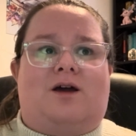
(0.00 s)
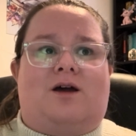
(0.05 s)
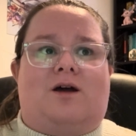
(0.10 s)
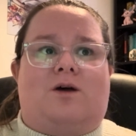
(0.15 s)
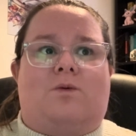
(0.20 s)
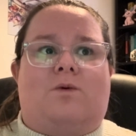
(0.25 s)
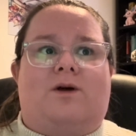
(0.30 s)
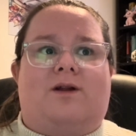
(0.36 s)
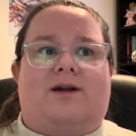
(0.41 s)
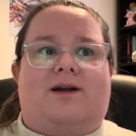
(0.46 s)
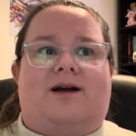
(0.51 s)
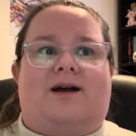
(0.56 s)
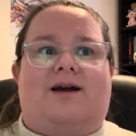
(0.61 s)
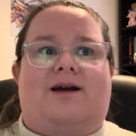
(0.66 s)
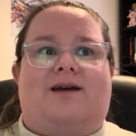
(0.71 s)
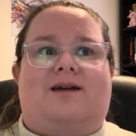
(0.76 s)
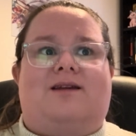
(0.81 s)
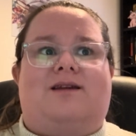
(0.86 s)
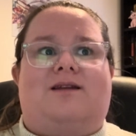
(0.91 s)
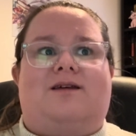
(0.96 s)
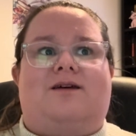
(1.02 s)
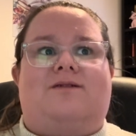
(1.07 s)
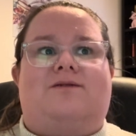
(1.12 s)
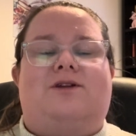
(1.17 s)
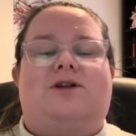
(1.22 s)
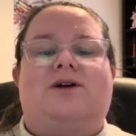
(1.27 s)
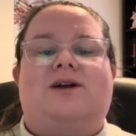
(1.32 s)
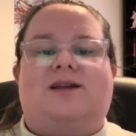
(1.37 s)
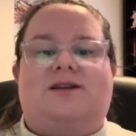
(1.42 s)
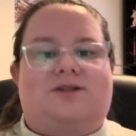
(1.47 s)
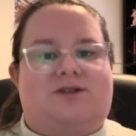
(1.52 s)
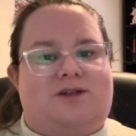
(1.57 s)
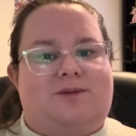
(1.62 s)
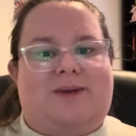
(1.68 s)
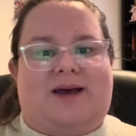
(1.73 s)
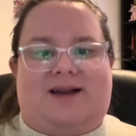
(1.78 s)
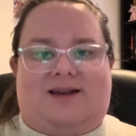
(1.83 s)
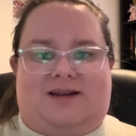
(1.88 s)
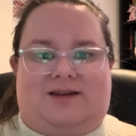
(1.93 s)
want to kind of look
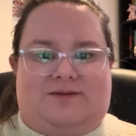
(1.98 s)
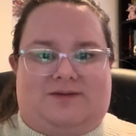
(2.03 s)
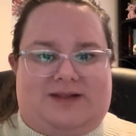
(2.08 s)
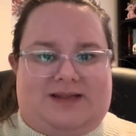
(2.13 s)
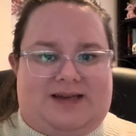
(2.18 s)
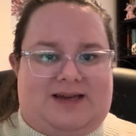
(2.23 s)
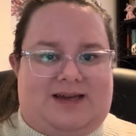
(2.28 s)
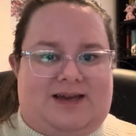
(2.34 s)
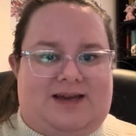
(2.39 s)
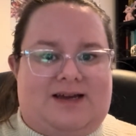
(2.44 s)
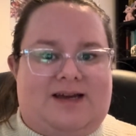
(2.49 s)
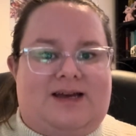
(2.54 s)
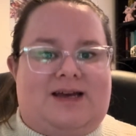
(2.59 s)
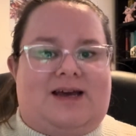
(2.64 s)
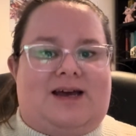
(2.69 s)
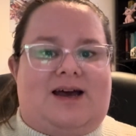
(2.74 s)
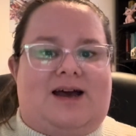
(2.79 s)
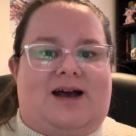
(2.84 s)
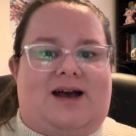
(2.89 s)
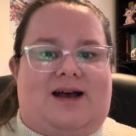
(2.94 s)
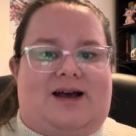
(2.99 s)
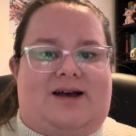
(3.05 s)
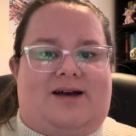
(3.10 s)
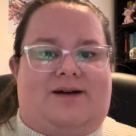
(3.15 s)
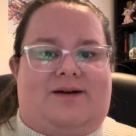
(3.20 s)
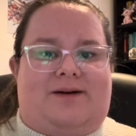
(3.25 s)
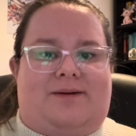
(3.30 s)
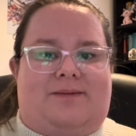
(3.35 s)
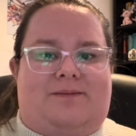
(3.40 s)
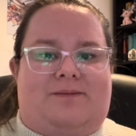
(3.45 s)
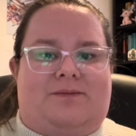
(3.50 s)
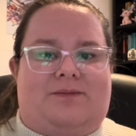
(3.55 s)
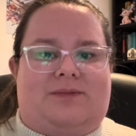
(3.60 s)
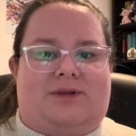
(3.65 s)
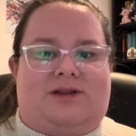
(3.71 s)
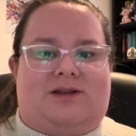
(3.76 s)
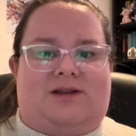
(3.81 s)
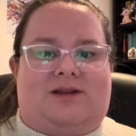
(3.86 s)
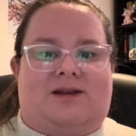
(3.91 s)
introspectively
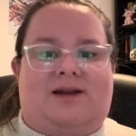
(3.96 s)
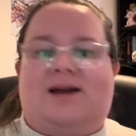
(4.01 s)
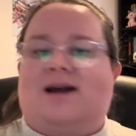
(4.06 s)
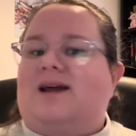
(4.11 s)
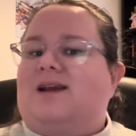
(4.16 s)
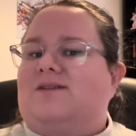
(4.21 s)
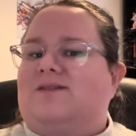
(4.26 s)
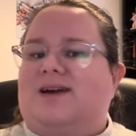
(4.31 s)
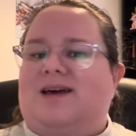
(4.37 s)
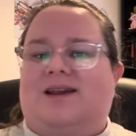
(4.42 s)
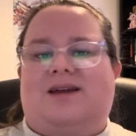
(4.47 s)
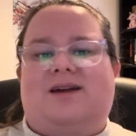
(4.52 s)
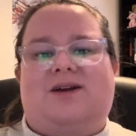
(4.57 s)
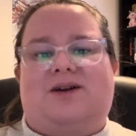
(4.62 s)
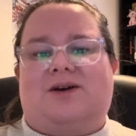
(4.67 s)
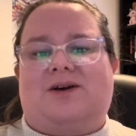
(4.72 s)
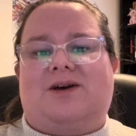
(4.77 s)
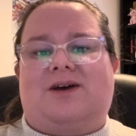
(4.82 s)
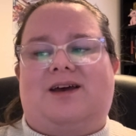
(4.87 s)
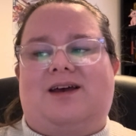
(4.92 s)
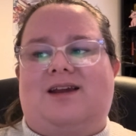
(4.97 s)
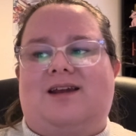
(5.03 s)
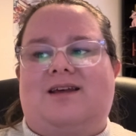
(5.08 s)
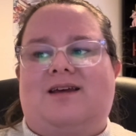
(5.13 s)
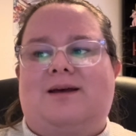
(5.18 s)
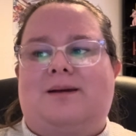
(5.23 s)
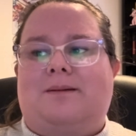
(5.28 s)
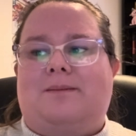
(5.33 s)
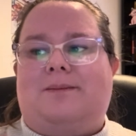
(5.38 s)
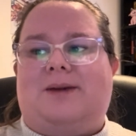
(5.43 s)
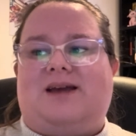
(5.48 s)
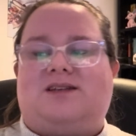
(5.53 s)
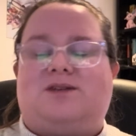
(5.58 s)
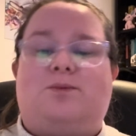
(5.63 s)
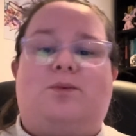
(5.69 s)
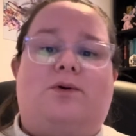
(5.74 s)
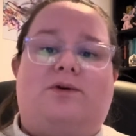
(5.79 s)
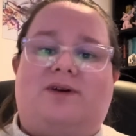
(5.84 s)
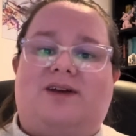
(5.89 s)
to kind of get a good
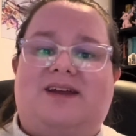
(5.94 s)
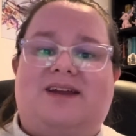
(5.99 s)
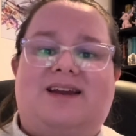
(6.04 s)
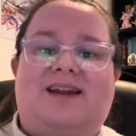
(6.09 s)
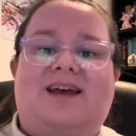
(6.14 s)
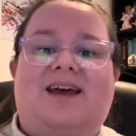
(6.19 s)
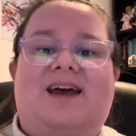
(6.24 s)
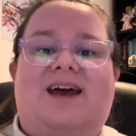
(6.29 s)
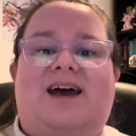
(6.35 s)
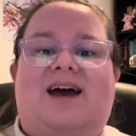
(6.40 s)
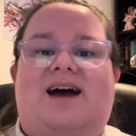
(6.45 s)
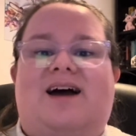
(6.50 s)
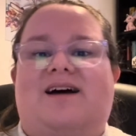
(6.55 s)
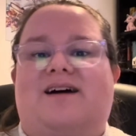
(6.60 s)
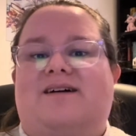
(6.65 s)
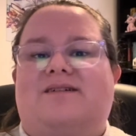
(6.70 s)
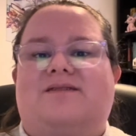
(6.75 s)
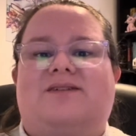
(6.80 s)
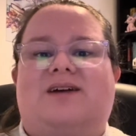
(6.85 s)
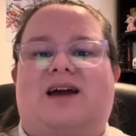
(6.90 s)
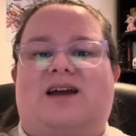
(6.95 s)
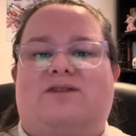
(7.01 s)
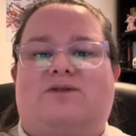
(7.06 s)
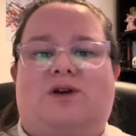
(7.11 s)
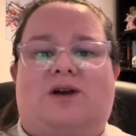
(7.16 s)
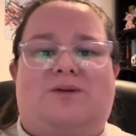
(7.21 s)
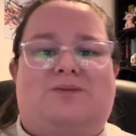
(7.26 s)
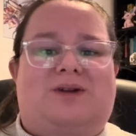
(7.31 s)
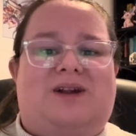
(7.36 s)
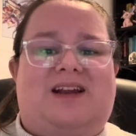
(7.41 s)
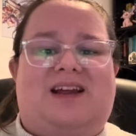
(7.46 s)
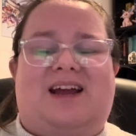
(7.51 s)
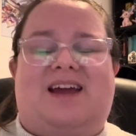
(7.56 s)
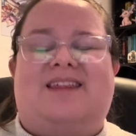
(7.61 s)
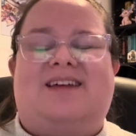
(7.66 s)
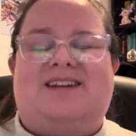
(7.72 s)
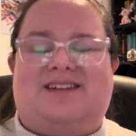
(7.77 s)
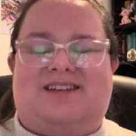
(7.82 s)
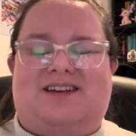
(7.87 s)
base point of kind of where I'm reading,
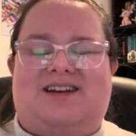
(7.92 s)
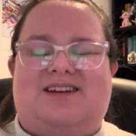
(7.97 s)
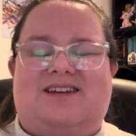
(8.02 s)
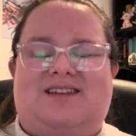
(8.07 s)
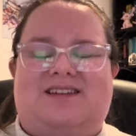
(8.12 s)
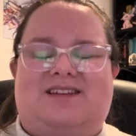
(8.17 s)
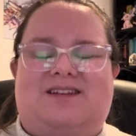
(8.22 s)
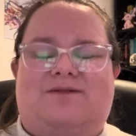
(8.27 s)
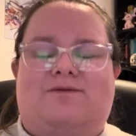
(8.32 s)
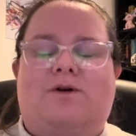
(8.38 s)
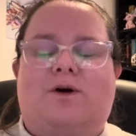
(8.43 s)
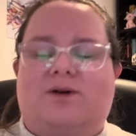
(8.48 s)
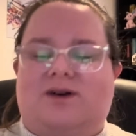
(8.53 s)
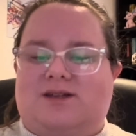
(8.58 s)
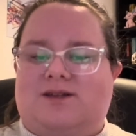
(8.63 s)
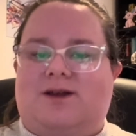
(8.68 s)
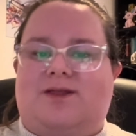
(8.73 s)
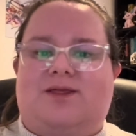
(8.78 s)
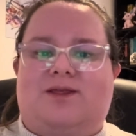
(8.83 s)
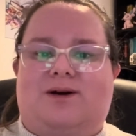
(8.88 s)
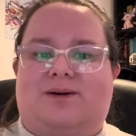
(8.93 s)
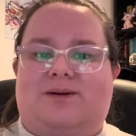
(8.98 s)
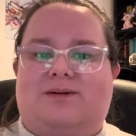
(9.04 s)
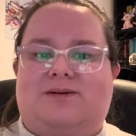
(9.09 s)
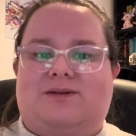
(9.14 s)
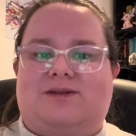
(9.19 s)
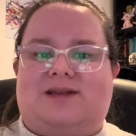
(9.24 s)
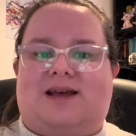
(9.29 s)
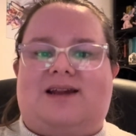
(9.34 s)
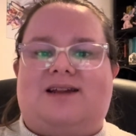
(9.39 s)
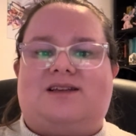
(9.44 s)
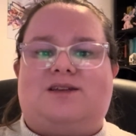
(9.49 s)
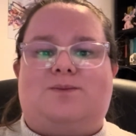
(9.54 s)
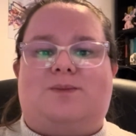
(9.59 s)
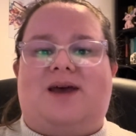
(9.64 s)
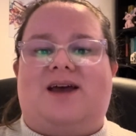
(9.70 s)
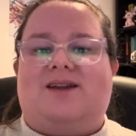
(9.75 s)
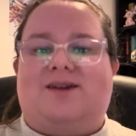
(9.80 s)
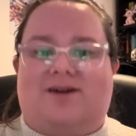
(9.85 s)
and then just focus on those and
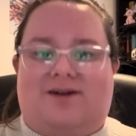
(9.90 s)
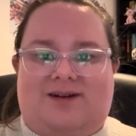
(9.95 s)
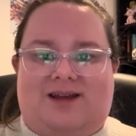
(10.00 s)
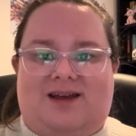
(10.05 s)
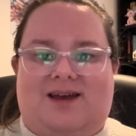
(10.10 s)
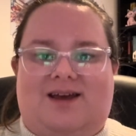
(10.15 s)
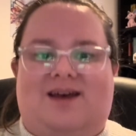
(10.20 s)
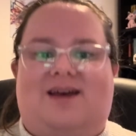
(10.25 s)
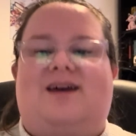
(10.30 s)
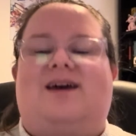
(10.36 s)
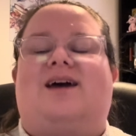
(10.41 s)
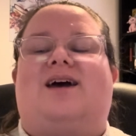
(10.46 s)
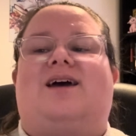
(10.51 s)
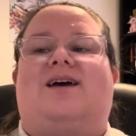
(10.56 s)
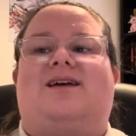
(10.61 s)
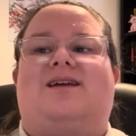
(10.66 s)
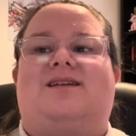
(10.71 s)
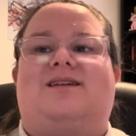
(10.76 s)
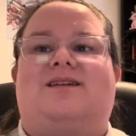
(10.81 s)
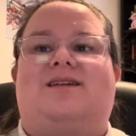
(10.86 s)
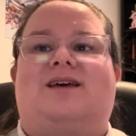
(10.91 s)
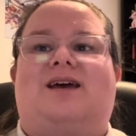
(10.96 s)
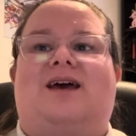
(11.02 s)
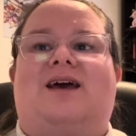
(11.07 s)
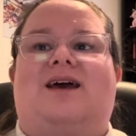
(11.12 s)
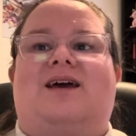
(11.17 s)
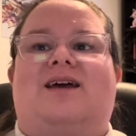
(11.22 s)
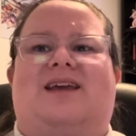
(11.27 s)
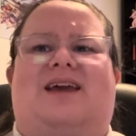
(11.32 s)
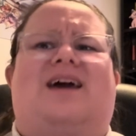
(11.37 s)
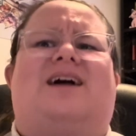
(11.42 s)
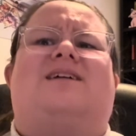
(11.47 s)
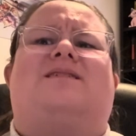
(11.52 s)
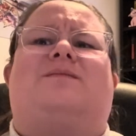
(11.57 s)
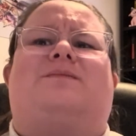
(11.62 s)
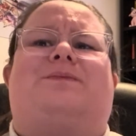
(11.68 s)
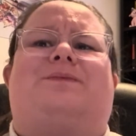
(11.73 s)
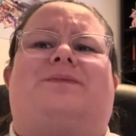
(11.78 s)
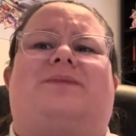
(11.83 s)
expand on it. And yeah,
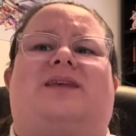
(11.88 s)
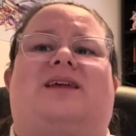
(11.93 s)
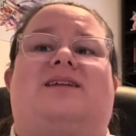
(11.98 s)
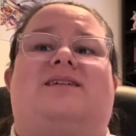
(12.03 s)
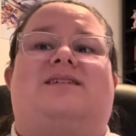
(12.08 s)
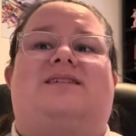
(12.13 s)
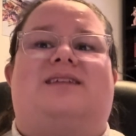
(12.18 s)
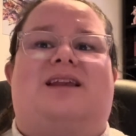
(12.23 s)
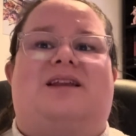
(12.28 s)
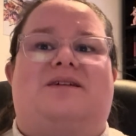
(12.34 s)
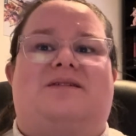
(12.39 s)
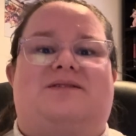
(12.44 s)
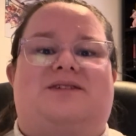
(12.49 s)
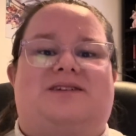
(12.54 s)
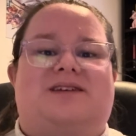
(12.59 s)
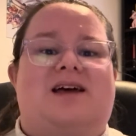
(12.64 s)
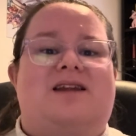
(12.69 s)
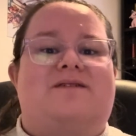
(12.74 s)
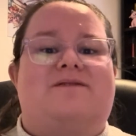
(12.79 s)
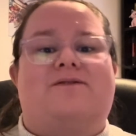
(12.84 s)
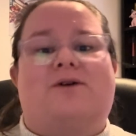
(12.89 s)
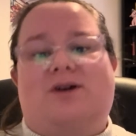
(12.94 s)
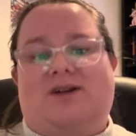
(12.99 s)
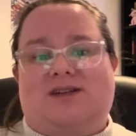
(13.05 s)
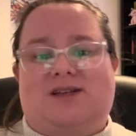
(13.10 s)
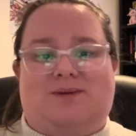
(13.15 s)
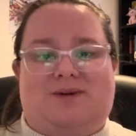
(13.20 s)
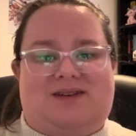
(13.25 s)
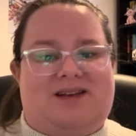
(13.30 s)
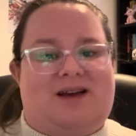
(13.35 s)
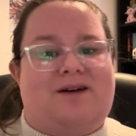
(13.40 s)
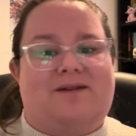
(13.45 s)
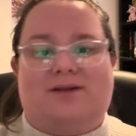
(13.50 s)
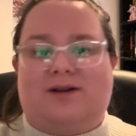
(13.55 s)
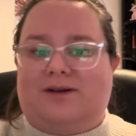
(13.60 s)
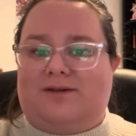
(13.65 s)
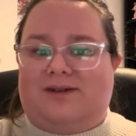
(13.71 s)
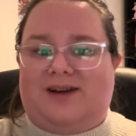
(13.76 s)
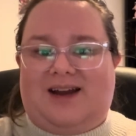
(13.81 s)
instead of just kind of forcing myself
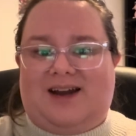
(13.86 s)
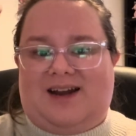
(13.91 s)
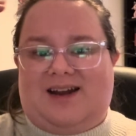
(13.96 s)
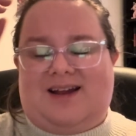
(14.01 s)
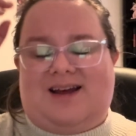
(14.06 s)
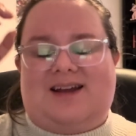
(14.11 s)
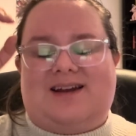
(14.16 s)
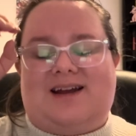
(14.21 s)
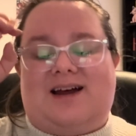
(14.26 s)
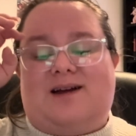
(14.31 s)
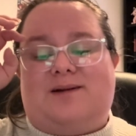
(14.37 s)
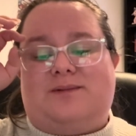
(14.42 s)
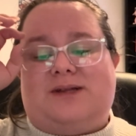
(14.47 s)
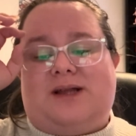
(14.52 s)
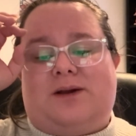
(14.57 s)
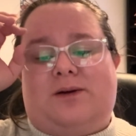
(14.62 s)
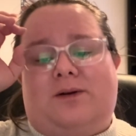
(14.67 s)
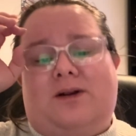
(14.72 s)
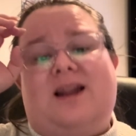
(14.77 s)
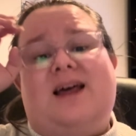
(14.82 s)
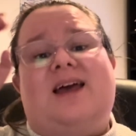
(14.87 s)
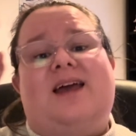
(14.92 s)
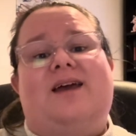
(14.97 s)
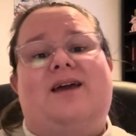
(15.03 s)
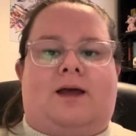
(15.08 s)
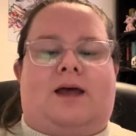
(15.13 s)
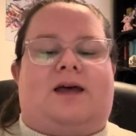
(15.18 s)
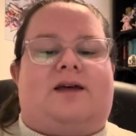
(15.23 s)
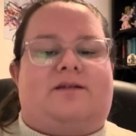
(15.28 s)
to read at times I don't like.